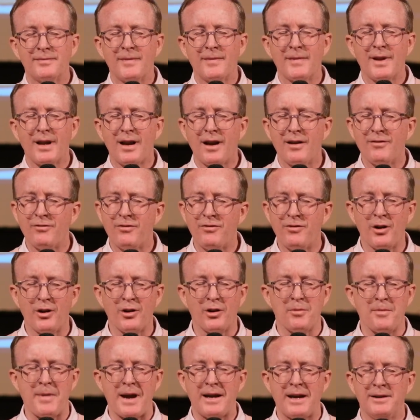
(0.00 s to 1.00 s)
Come follow
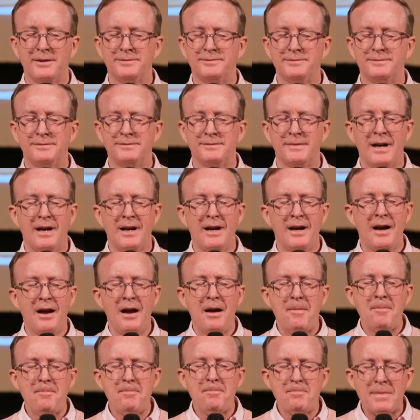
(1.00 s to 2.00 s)
me.
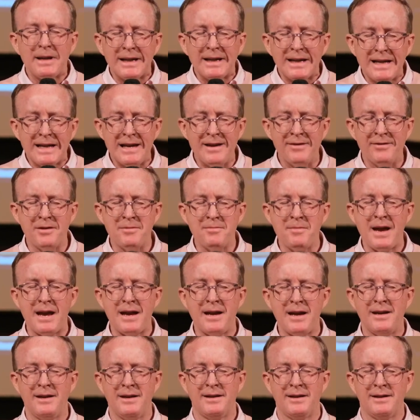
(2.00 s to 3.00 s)
Believe in me.
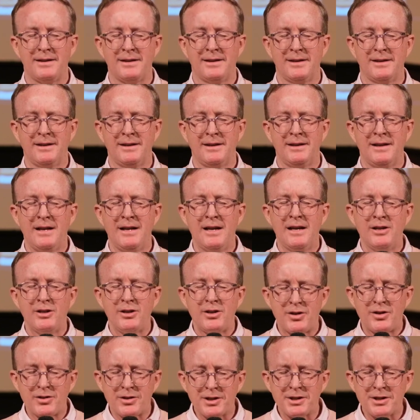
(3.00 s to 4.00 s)

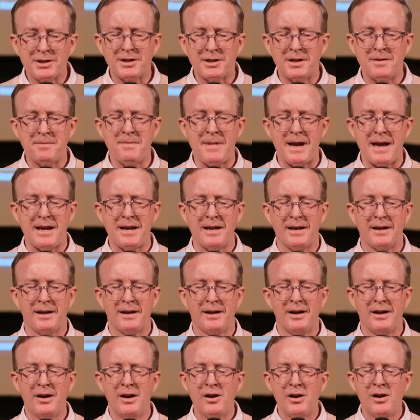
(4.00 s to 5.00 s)
Trust in me.
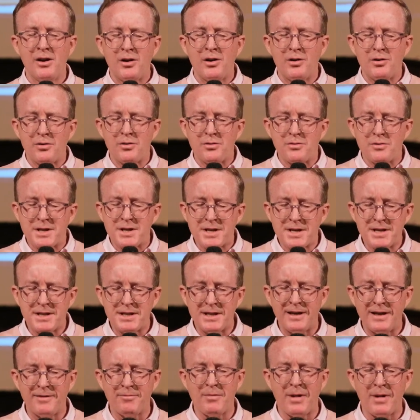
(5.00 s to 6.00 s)

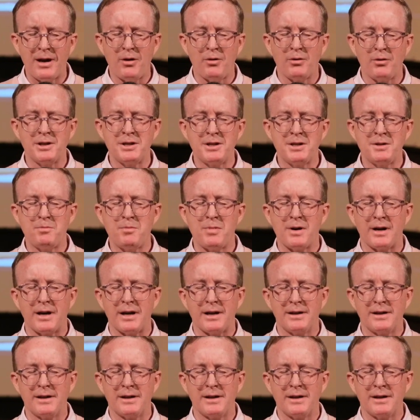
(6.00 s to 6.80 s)
Receive my Holy Spirit.